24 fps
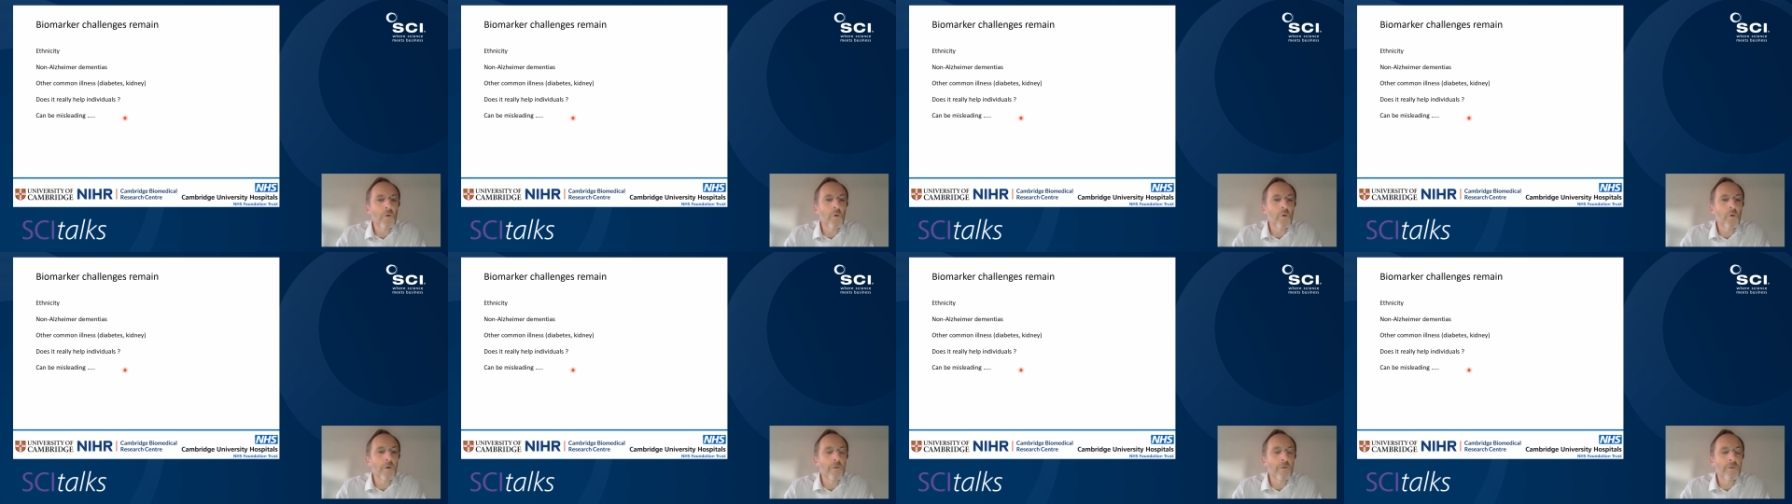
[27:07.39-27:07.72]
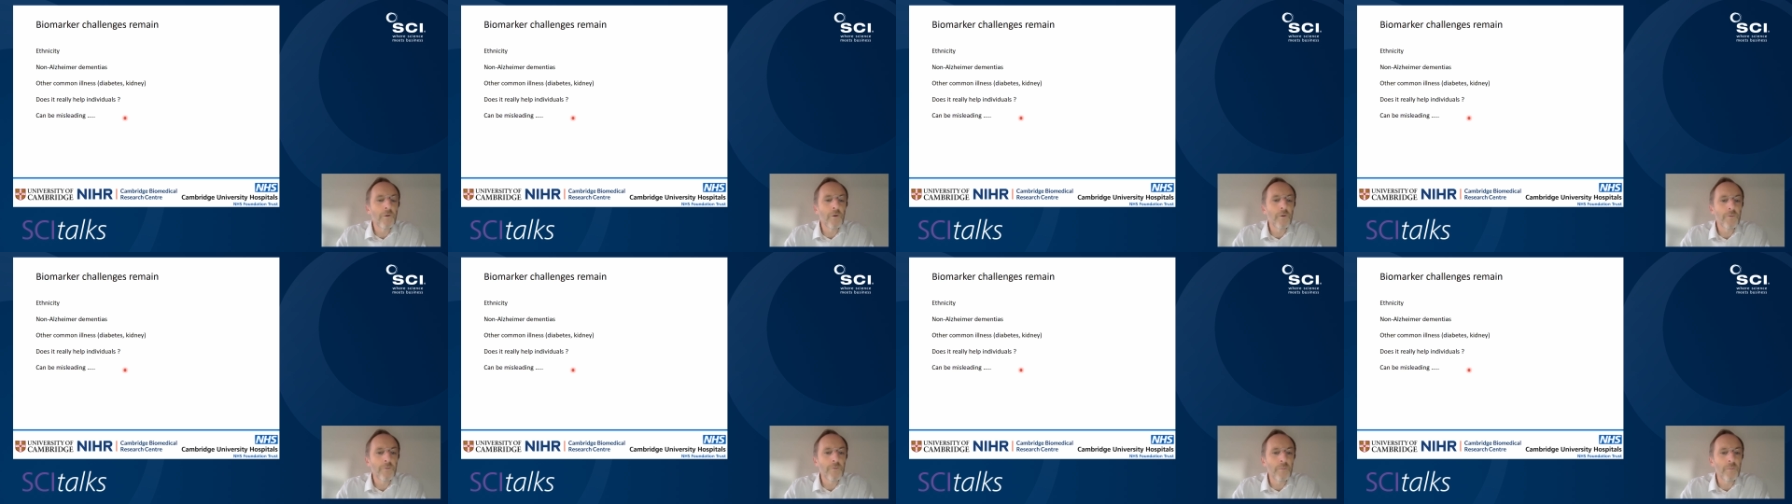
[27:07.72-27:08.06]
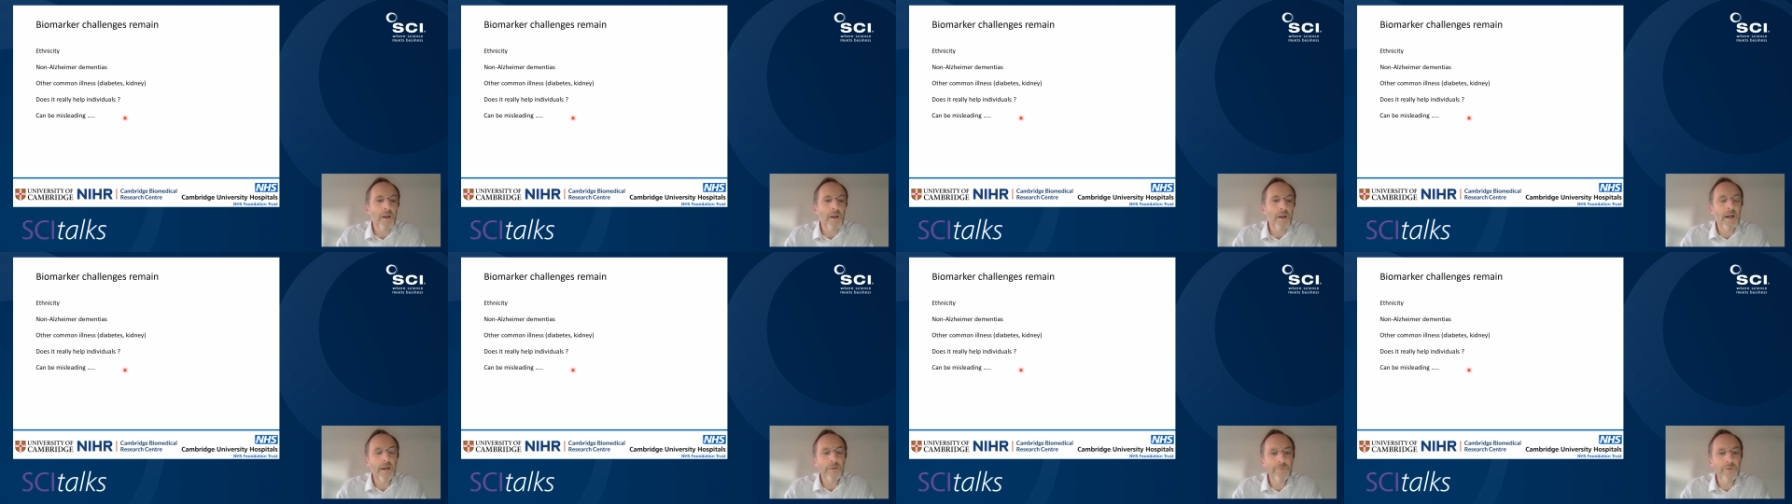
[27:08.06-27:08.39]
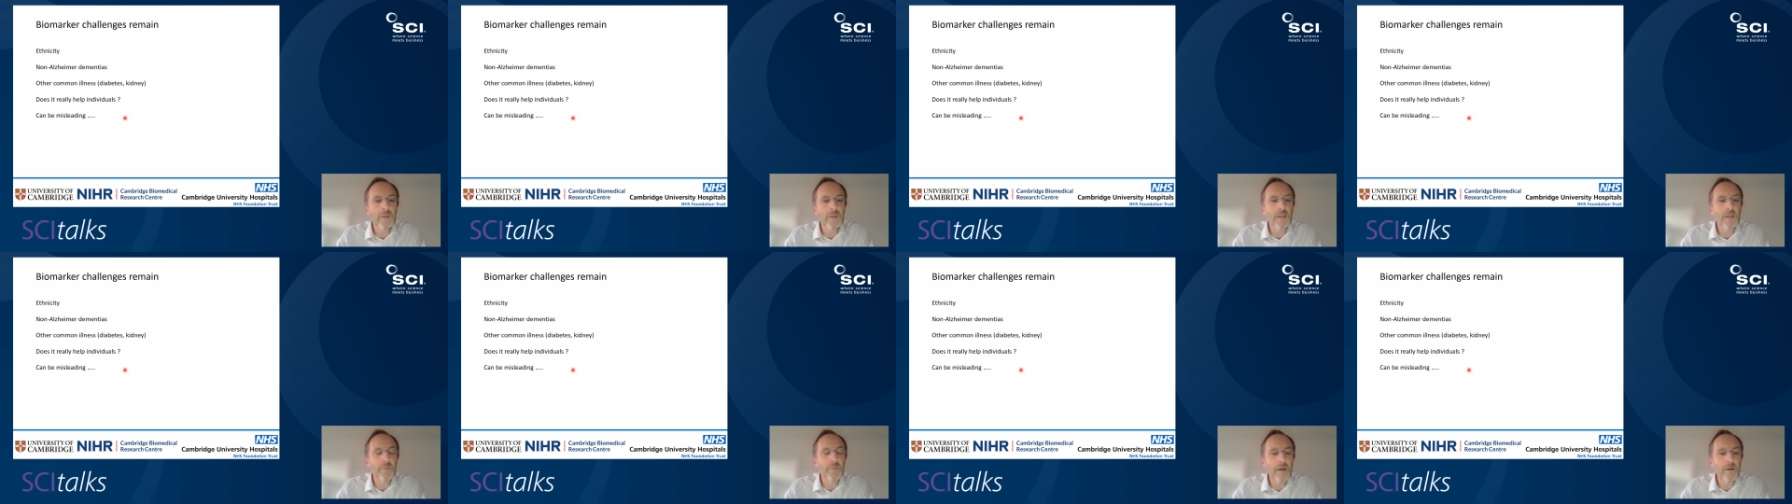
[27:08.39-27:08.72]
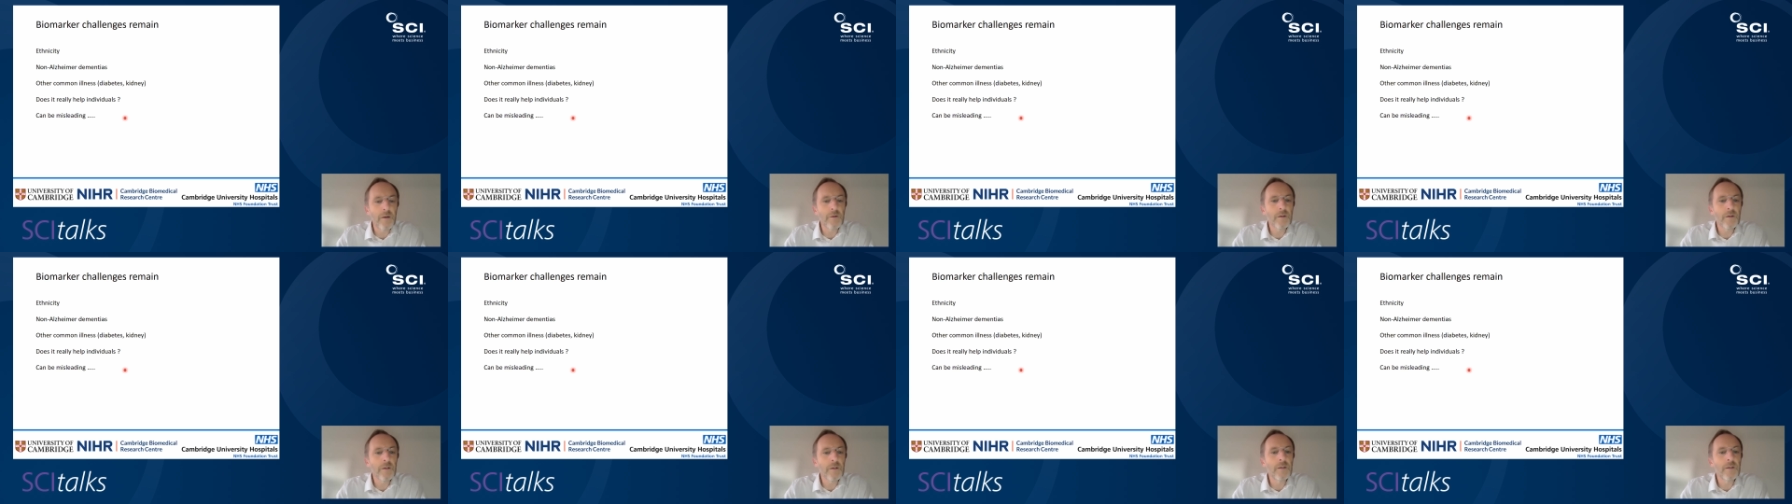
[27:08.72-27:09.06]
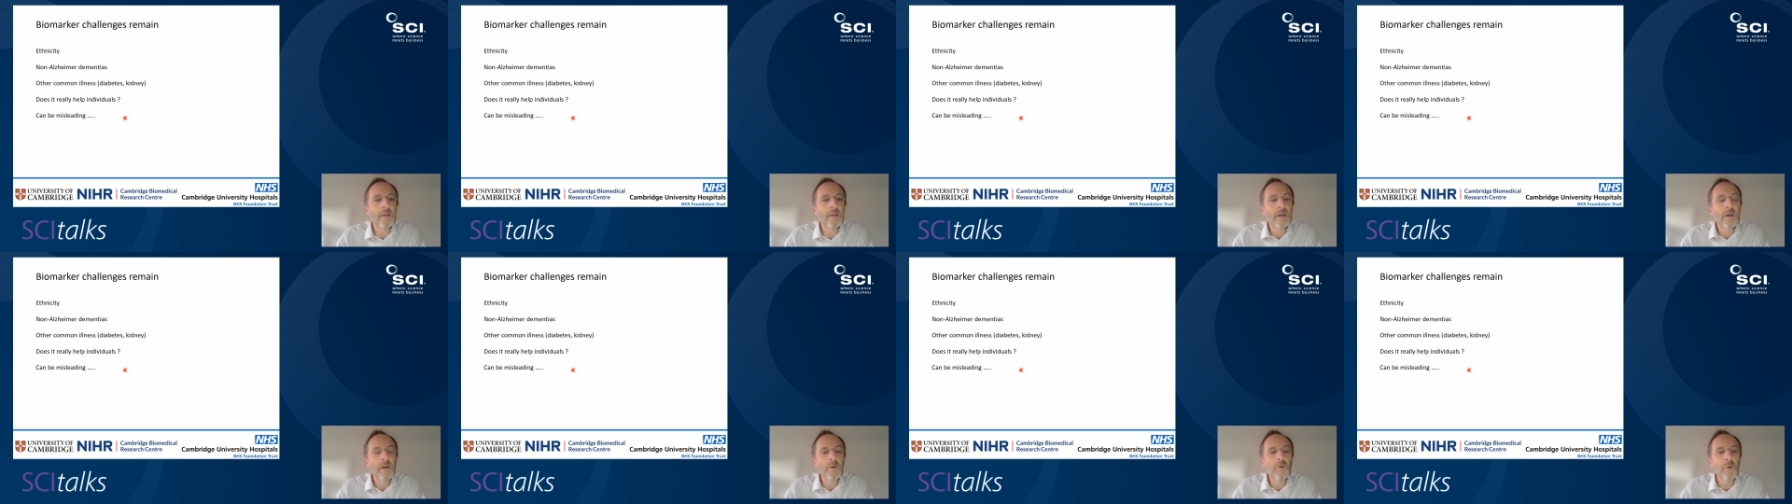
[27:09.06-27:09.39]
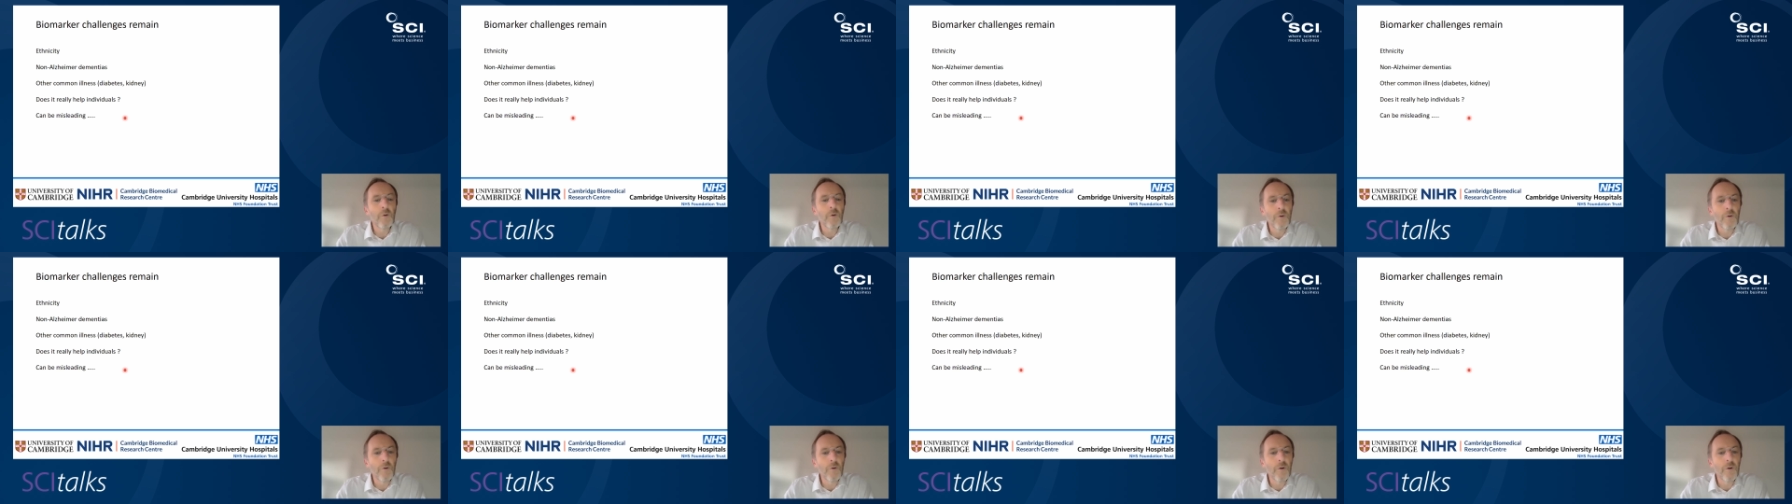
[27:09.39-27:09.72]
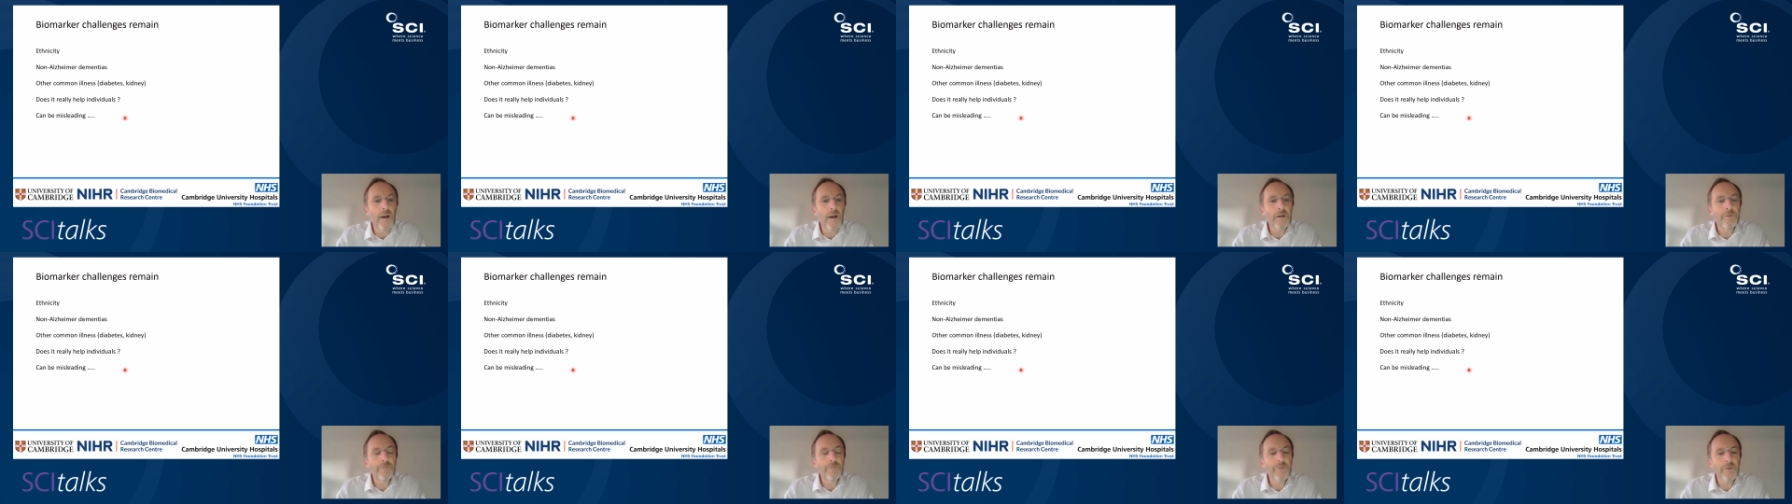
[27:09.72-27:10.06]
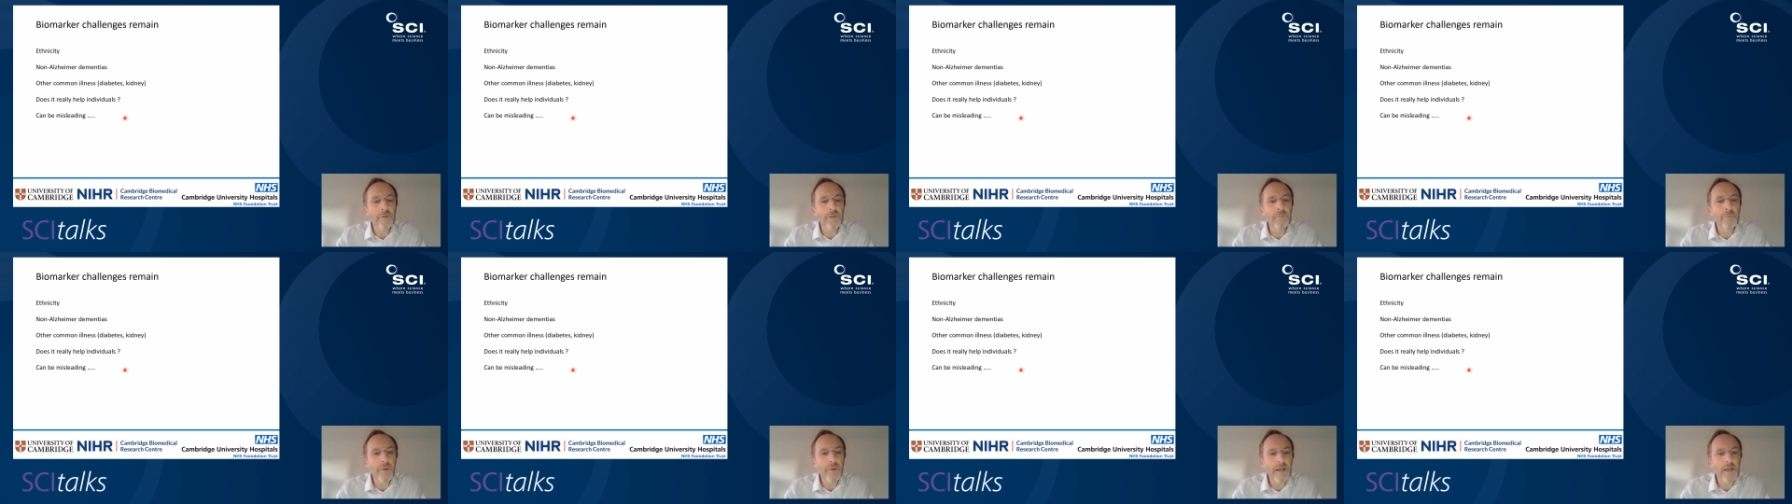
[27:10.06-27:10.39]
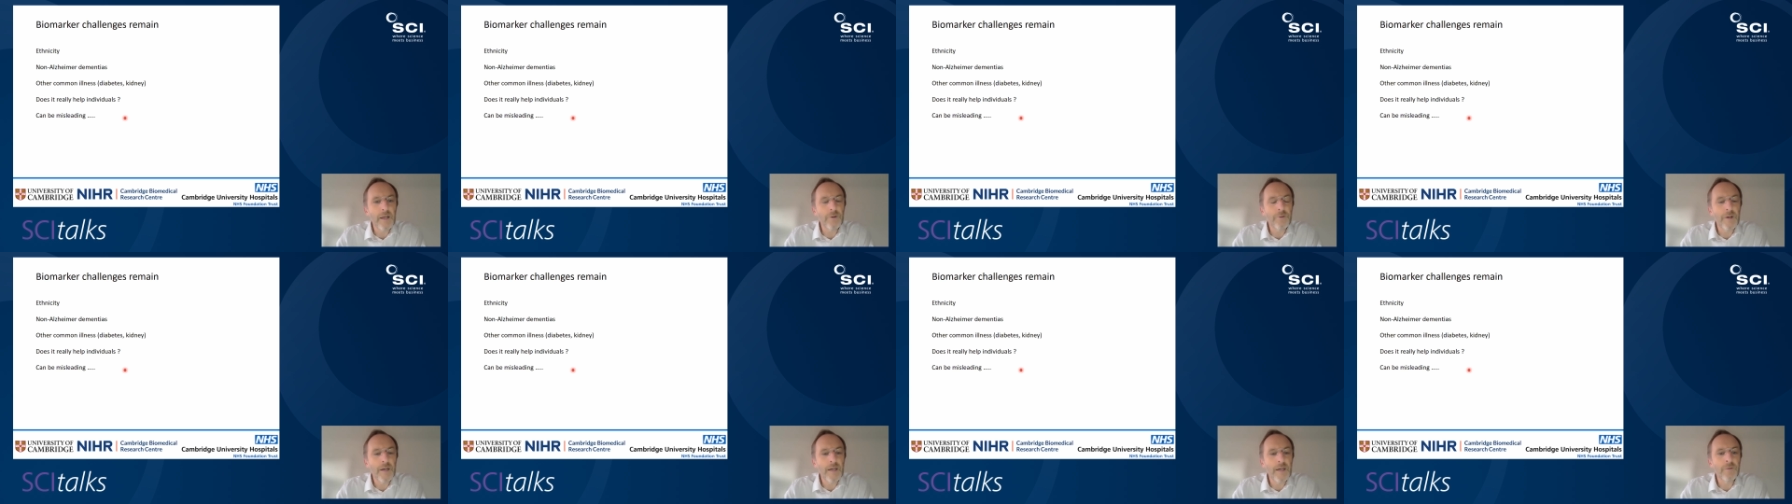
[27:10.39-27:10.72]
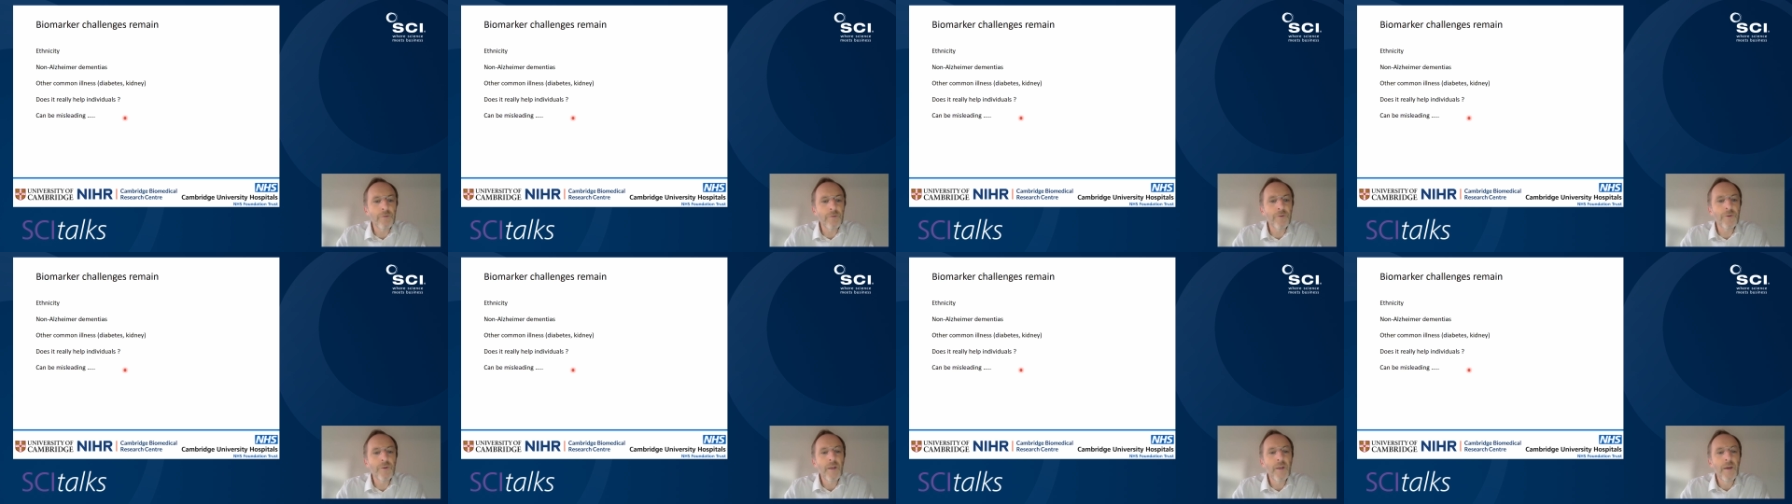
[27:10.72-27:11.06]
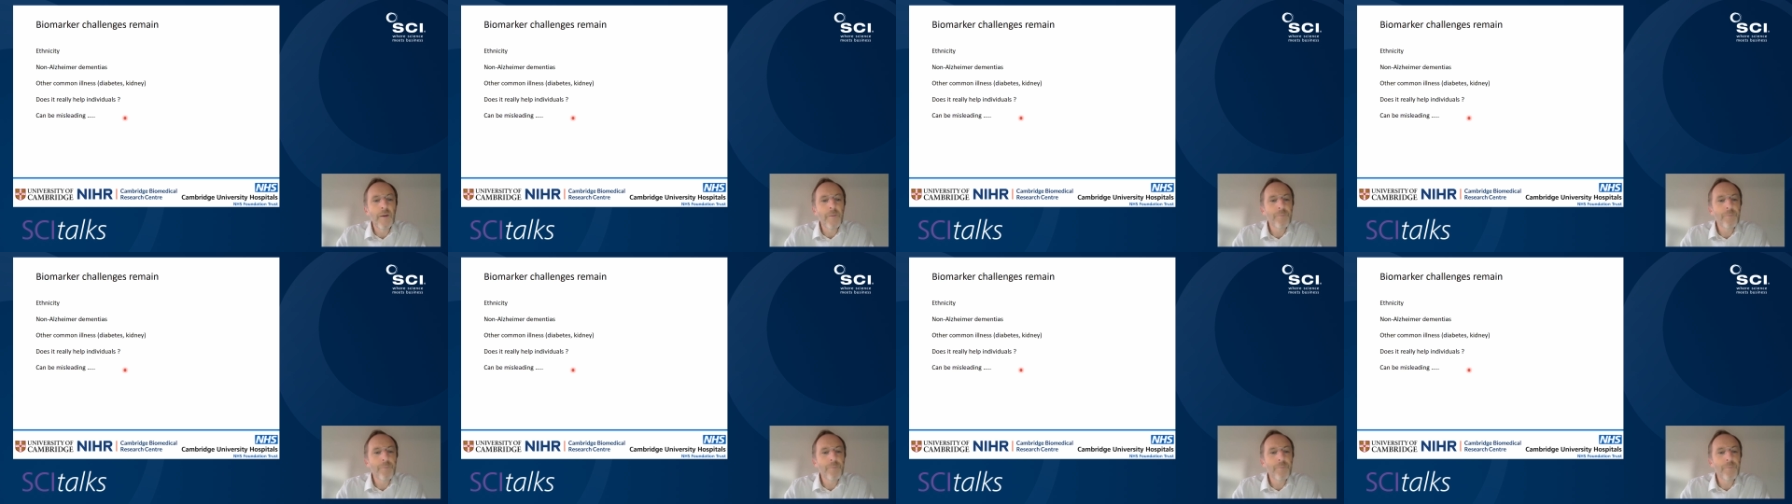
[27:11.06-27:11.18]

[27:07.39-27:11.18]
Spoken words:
or if you're from African American or African backgrounds,